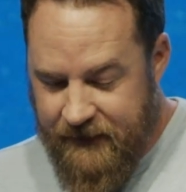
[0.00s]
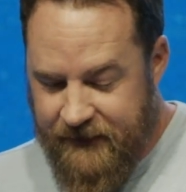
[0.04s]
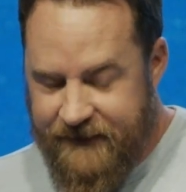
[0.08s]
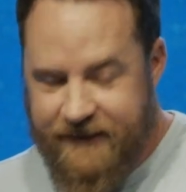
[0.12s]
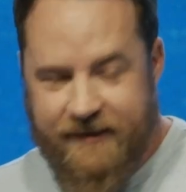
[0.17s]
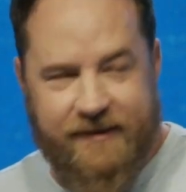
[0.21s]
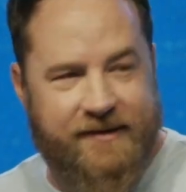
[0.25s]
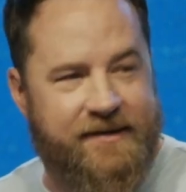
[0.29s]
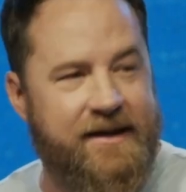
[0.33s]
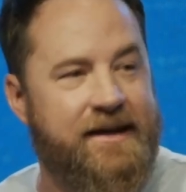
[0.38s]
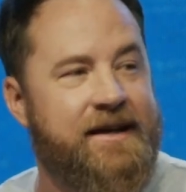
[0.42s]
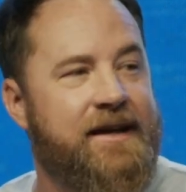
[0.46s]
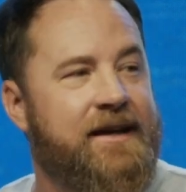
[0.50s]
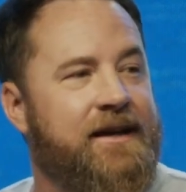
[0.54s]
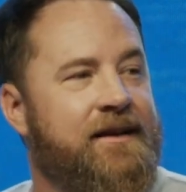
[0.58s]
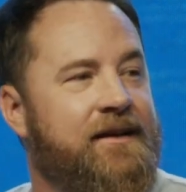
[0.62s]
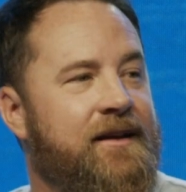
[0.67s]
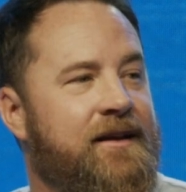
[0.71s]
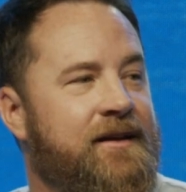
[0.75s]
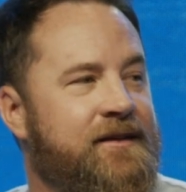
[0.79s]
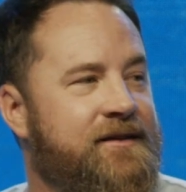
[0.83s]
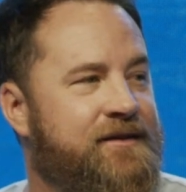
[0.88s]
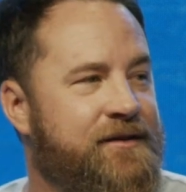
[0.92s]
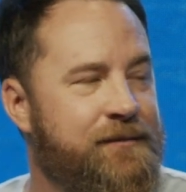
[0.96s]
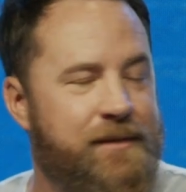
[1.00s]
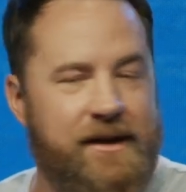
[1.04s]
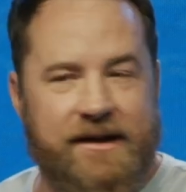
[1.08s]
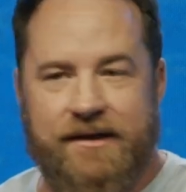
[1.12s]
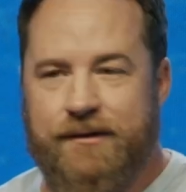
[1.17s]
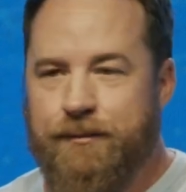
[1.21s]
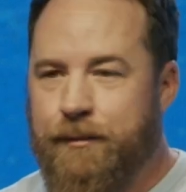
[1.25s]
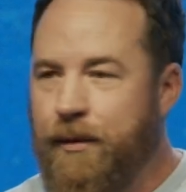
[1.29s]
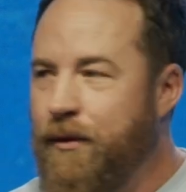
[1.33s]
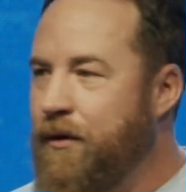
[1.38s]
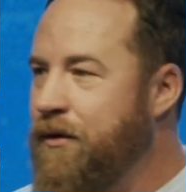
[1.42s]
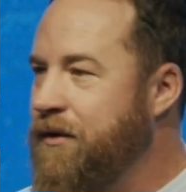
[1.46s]
sitting in, in
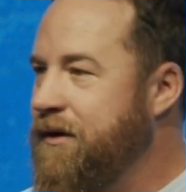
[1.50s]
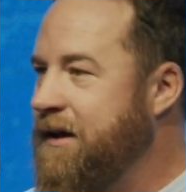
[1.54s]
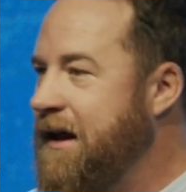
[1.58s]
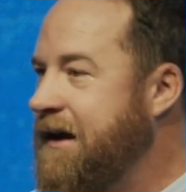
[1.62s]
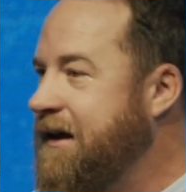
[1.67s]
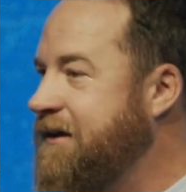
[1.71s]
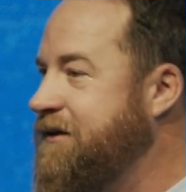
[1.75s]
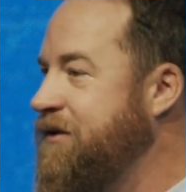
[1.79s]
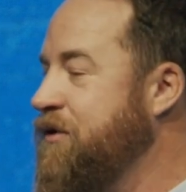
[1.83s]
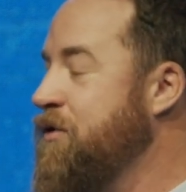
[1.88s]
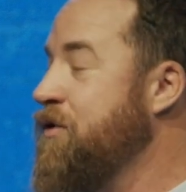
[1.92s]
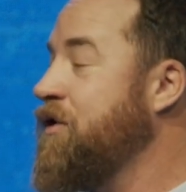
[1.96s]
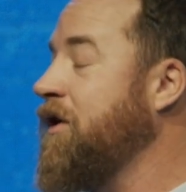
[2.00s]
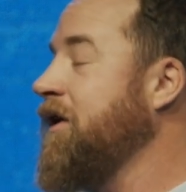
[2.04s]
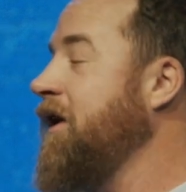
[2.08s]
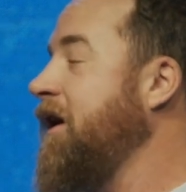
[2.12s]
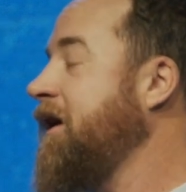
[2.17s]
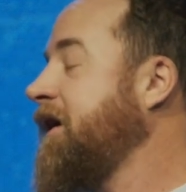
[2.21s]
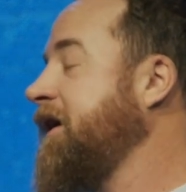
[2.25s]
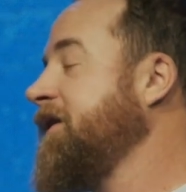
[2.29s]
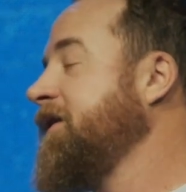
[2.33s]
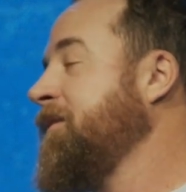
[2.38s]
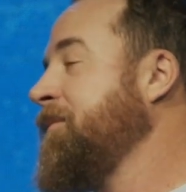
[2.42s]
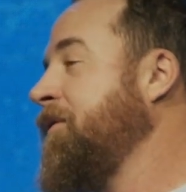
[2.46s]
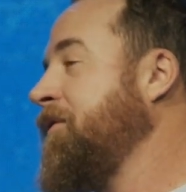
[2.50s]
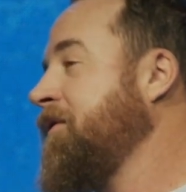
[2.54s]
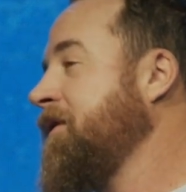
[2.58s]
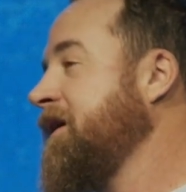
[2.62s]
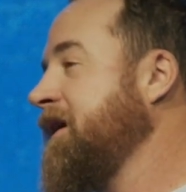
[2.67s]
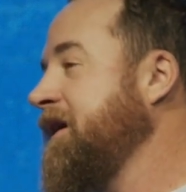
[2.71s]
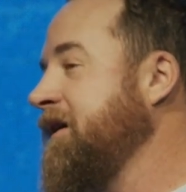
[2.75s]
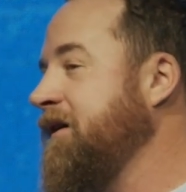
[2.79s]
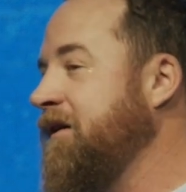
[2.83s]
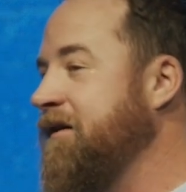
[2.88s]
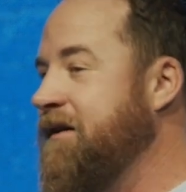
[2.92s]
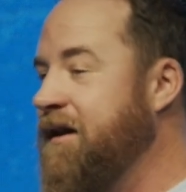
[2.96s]
somebody's pool like two o'clock in the
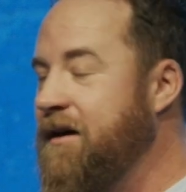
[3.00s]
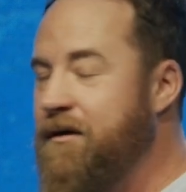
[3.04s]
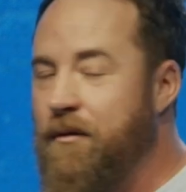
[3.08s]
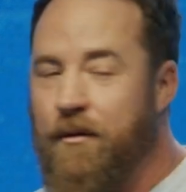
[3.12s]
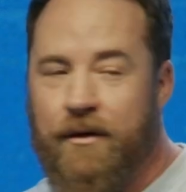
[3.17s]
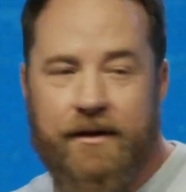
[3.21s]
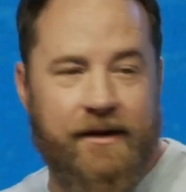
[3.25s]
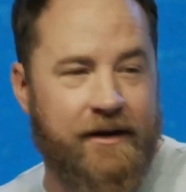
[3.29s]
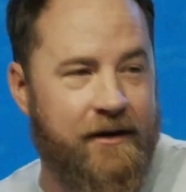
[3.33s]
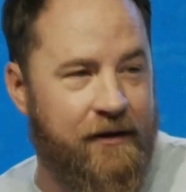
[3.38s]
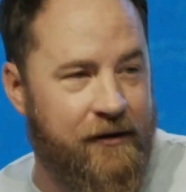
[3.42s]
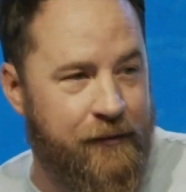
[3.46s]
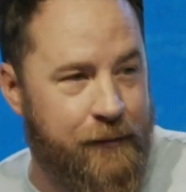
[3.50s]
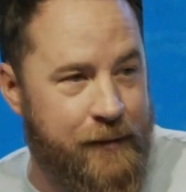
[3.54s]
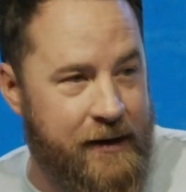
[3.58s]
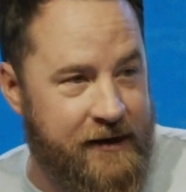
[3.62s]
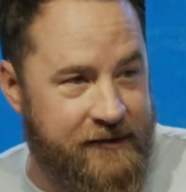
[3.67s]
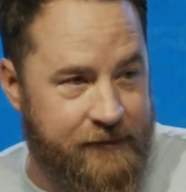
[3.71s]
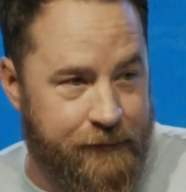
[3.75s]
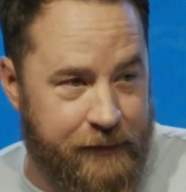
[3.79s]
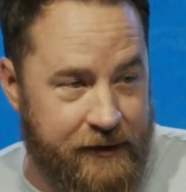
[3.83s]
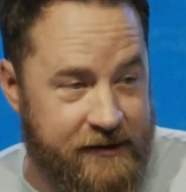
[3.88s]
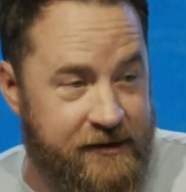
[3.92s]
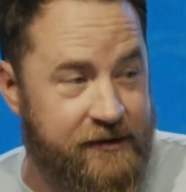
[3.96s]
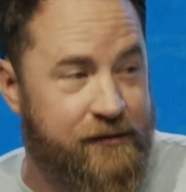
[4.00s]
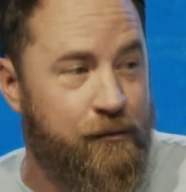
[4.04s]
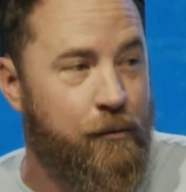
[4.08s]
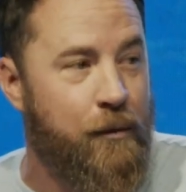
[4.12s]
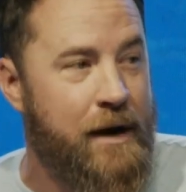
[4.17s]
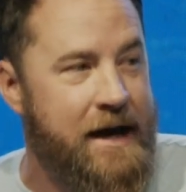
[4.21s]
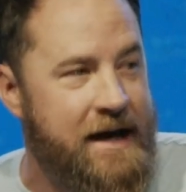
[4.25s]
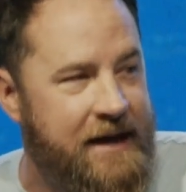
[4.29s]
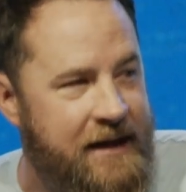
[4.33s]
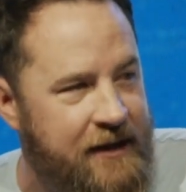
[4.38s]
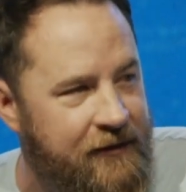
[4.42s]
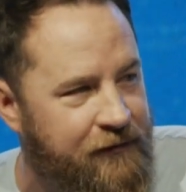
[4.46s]
morning, you know, like wanting to go to bed, but just
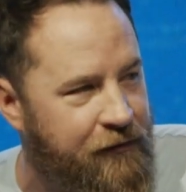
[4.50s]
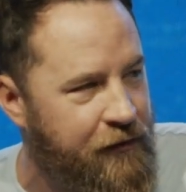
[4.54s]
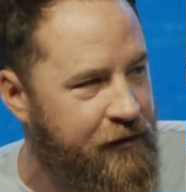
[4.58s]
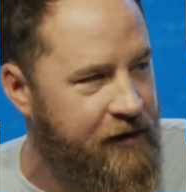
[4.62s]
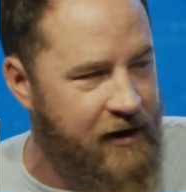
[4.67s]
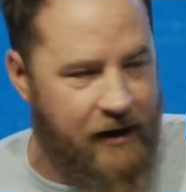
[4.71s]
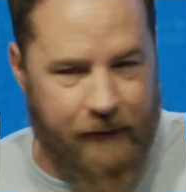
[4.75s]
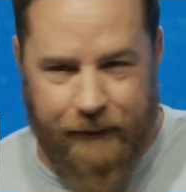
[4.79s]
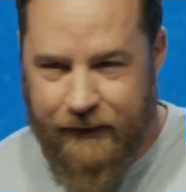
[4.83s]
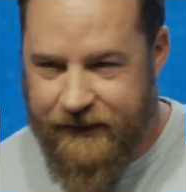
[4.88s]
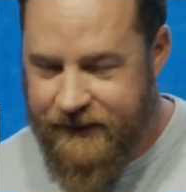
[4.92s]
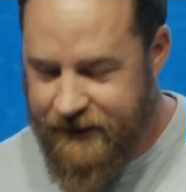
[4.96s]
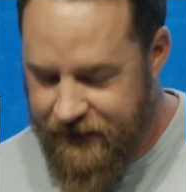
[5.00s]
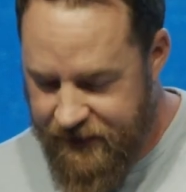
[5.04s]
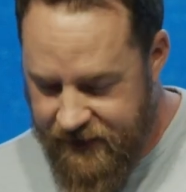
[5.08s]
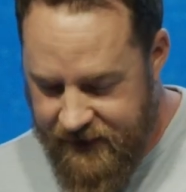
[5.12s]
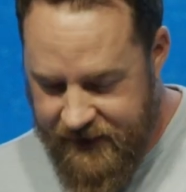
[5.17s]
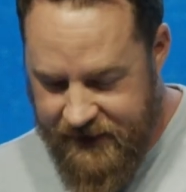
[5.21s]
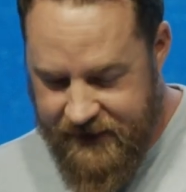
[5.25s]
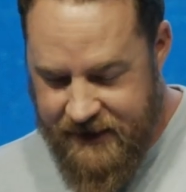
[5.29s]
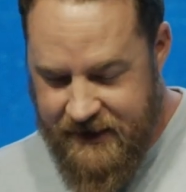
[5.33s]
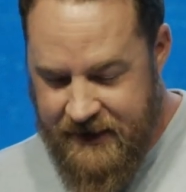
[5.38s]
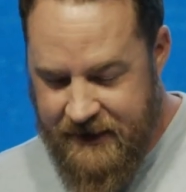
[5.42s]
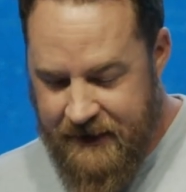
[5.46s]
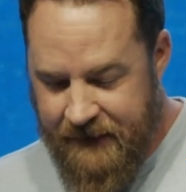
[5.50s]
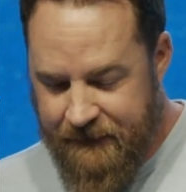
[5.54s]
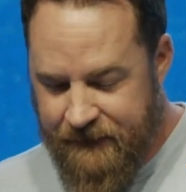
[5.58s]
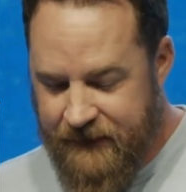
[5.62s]
waiting for an opportunity.